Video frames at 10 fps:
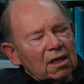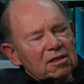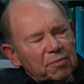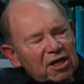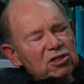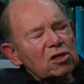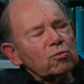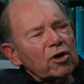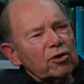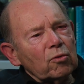Depends on
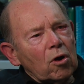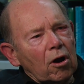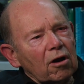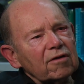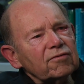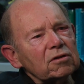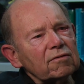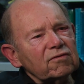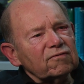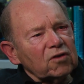where you are. If you
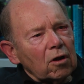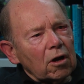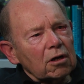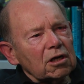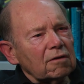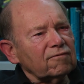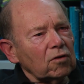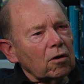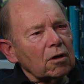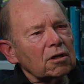live in Florida,
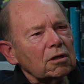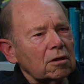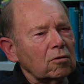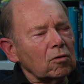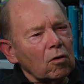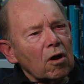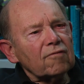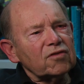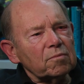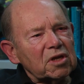Florida or
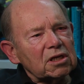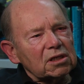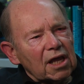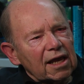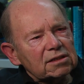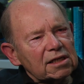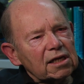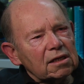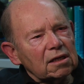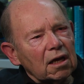off the
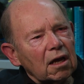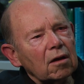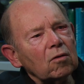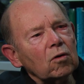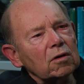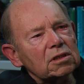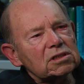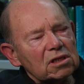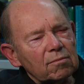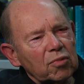mid-Atlantic uh, or in
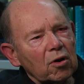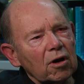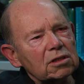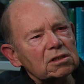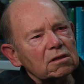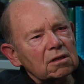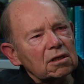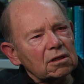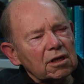some parts of the